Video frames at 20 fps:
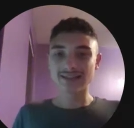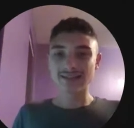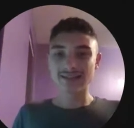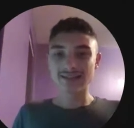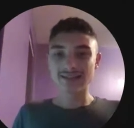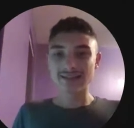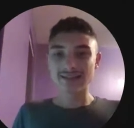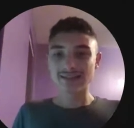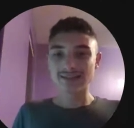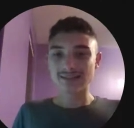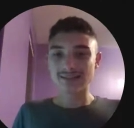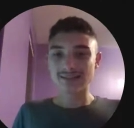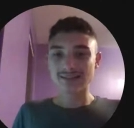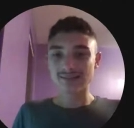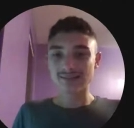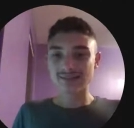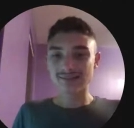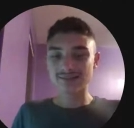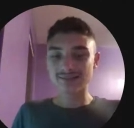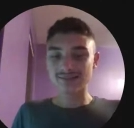
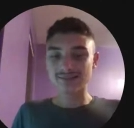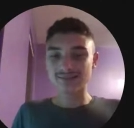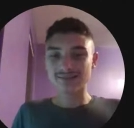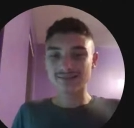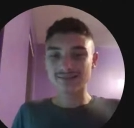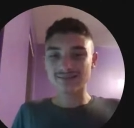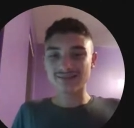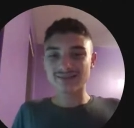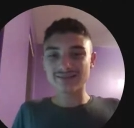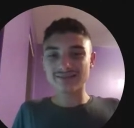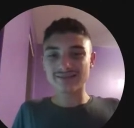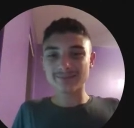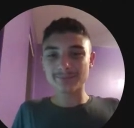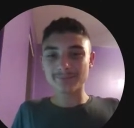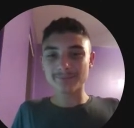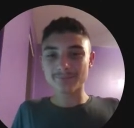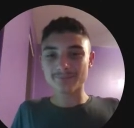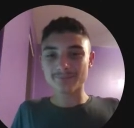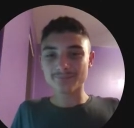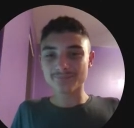
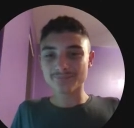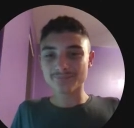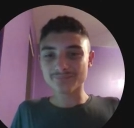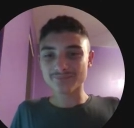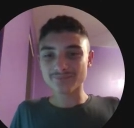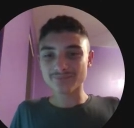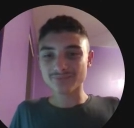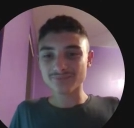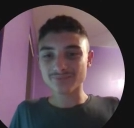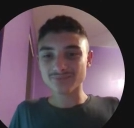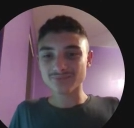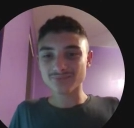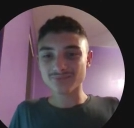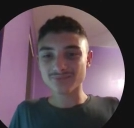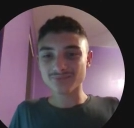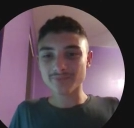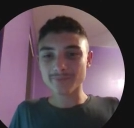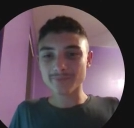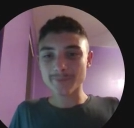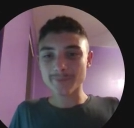
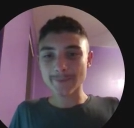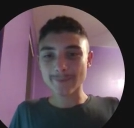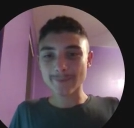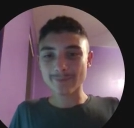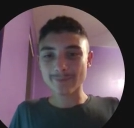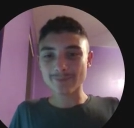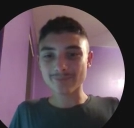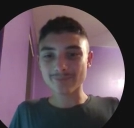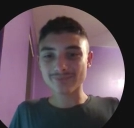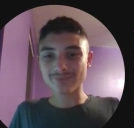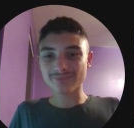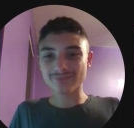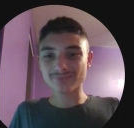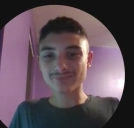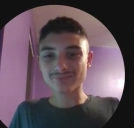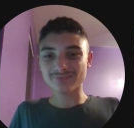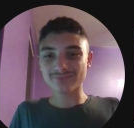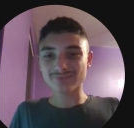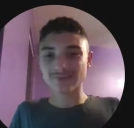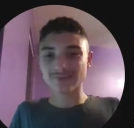
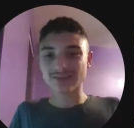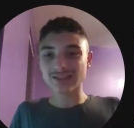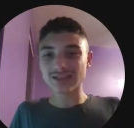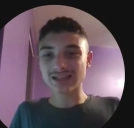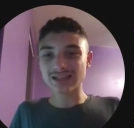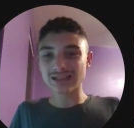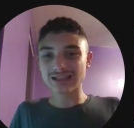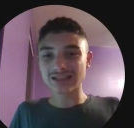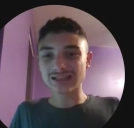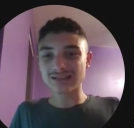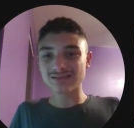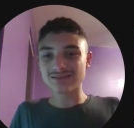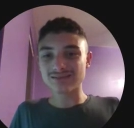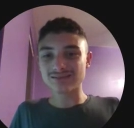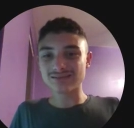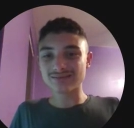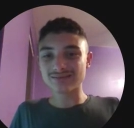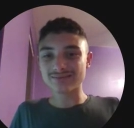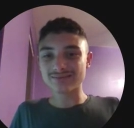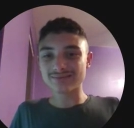
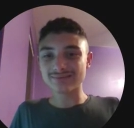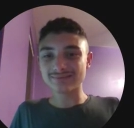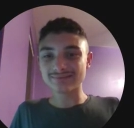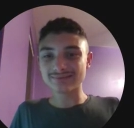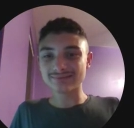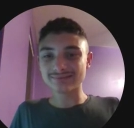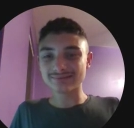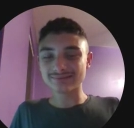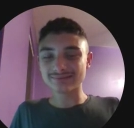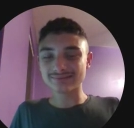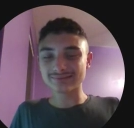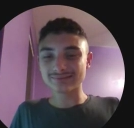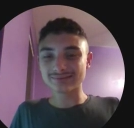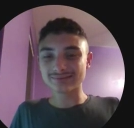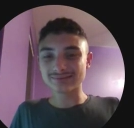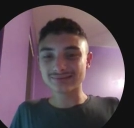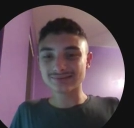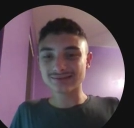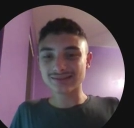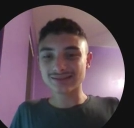
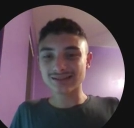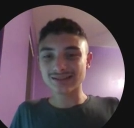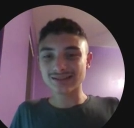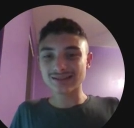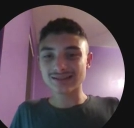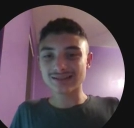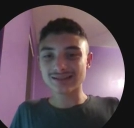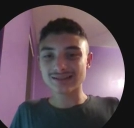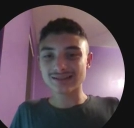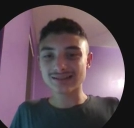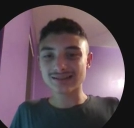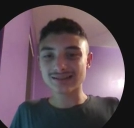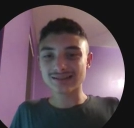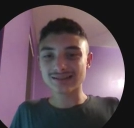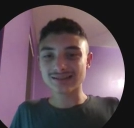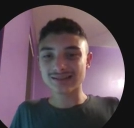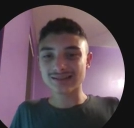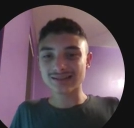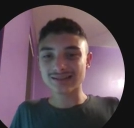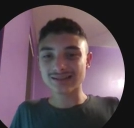
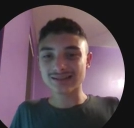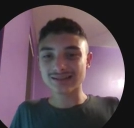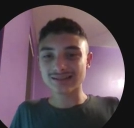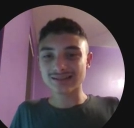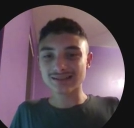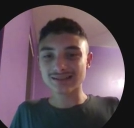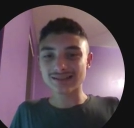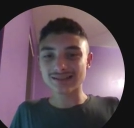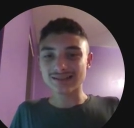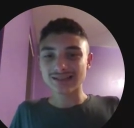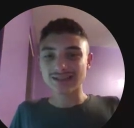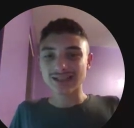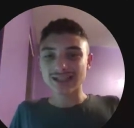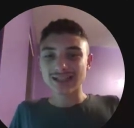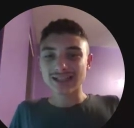Nothing is said.